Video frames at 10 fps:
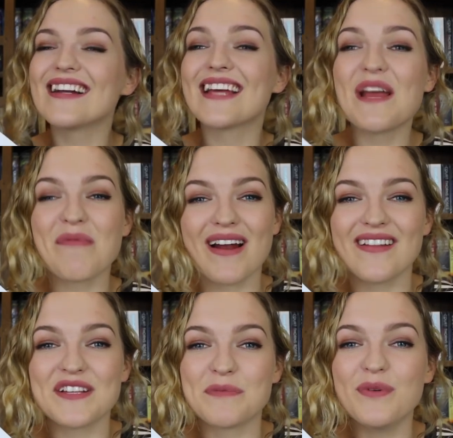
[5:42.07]
keep
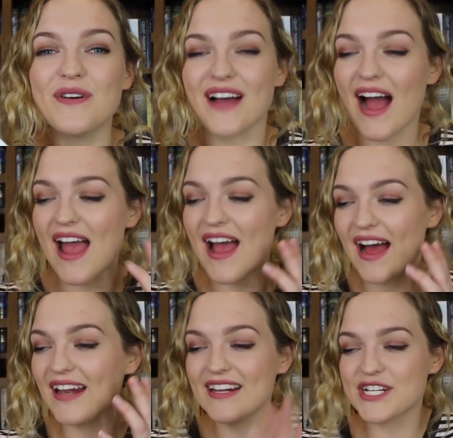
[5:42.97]
reading this book.
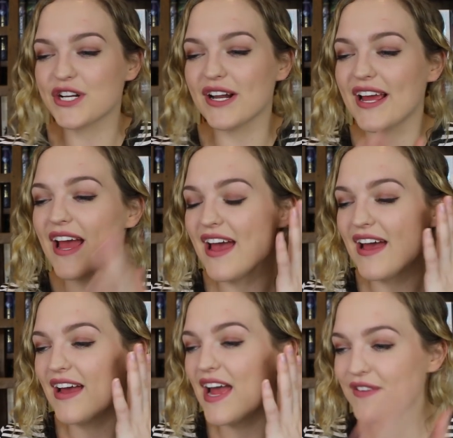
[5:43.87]
I literally,
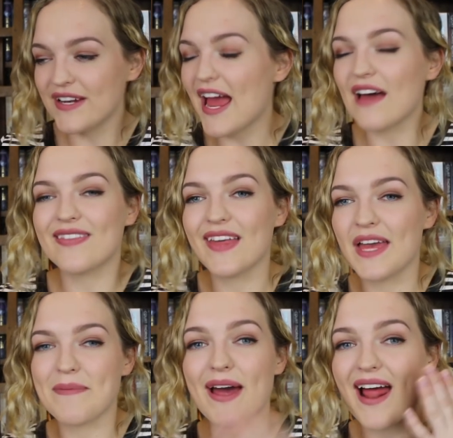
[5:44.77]
even now
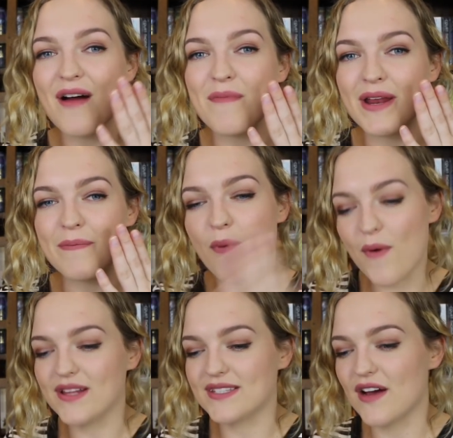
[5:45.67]
thinking about how many
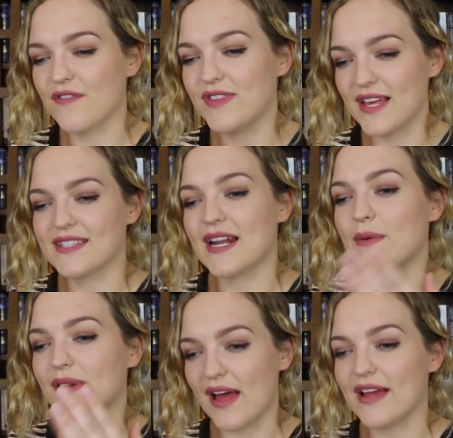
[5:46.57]
points of things that I
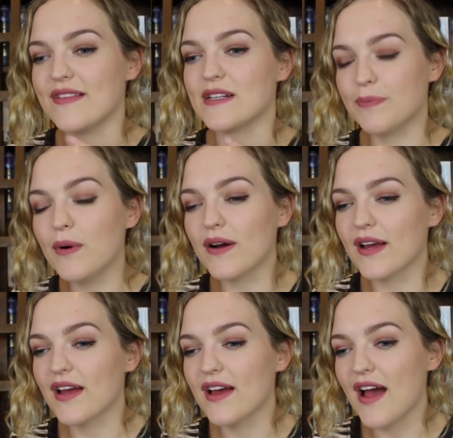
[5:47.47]
would like in this
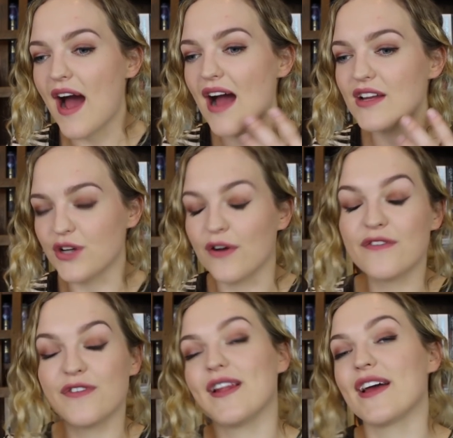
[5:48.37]
book, I
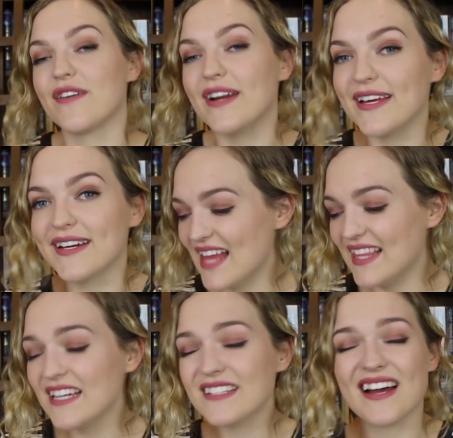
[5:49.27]
don't feel like reading it. I
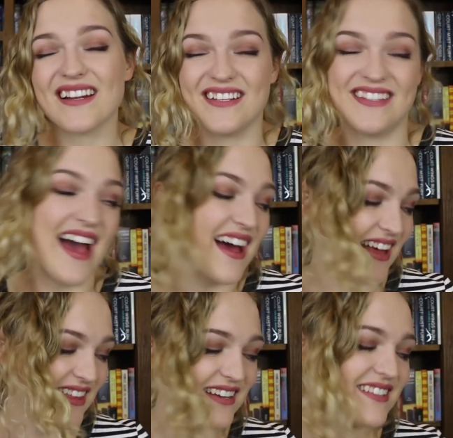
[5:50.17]
think it's kind of sad.
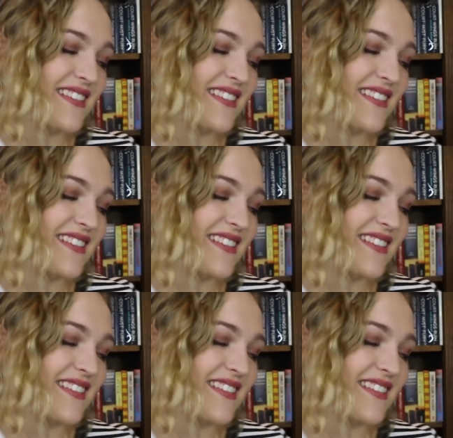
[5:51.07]
I think